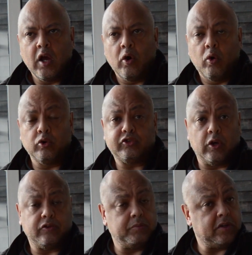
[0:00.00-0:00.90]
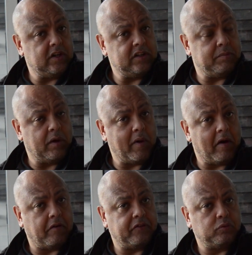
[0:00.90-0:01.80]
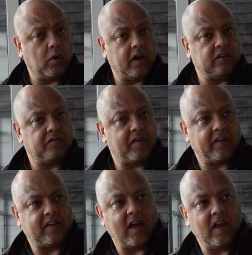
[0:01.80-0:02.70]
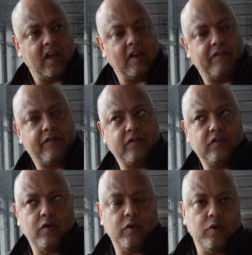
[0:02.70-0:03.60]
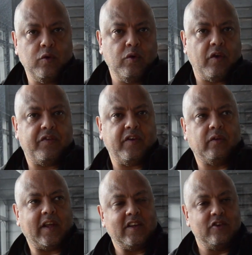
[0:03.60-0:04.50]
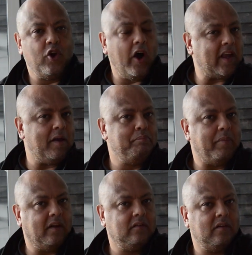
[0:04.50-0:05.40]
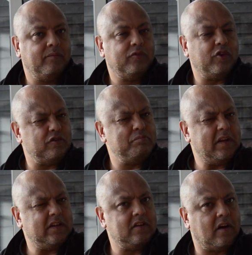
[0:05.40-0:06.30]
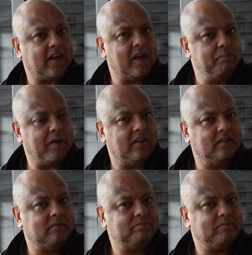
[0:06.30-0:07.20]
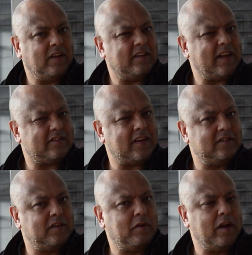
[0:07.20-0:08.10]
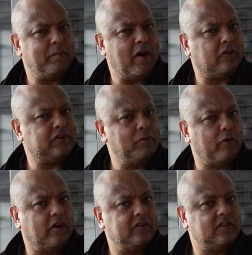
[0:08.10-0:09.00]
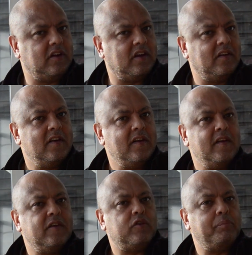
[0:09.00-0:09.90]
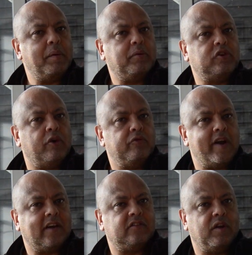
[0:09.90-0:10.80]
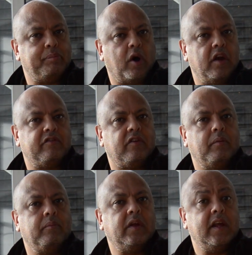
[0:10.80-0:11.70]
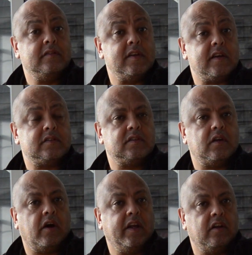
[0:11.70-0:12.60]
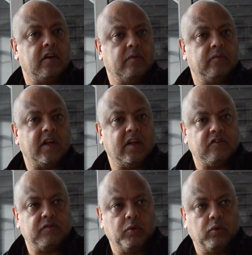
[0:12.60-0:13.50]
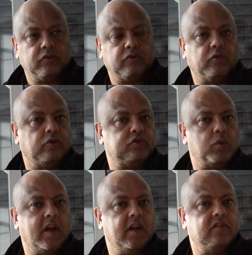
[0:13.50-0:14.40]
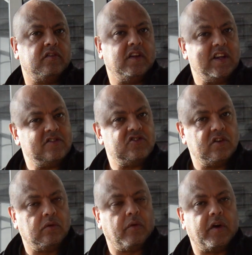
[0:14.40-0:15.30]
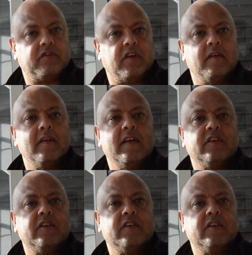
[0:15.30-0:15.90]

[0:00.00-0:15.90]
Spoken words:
Also, something you need to be aware of as well is the fact that if you feel that you're not getting bitten, doesn't mean you're not getting bitten. That sounds a little bit oxymoron, doesn't it? Some people don't react to the bite from insects, i.e. they don't get a small sort of swellings and itching and all the rest of it.